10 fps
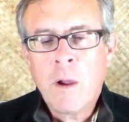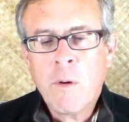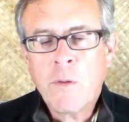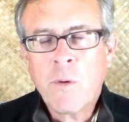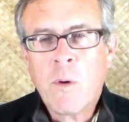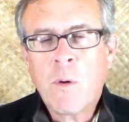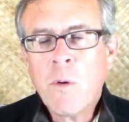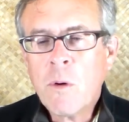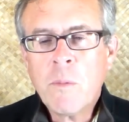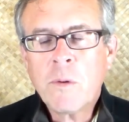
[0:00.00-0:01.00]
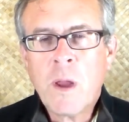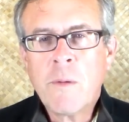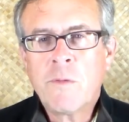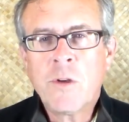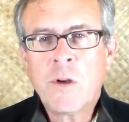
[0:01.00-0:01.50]
I went through a horrible
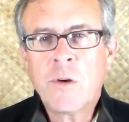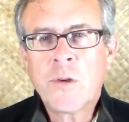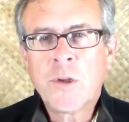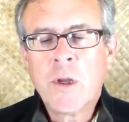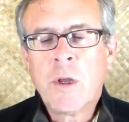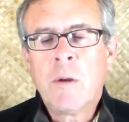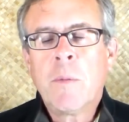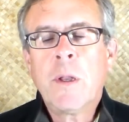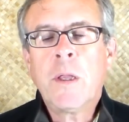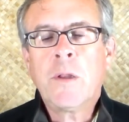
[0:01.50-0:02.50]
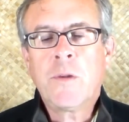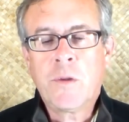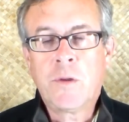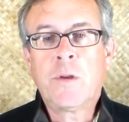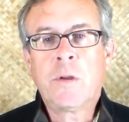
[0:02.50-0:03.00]
time of jitters, but it
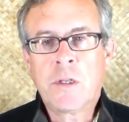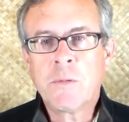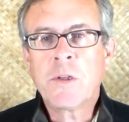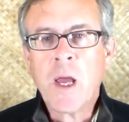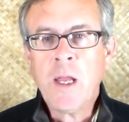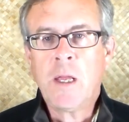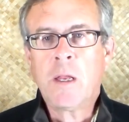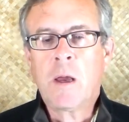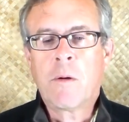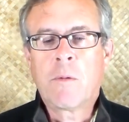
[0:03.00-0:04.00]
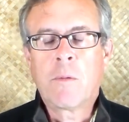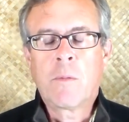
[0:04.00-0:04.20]
is subsiding now.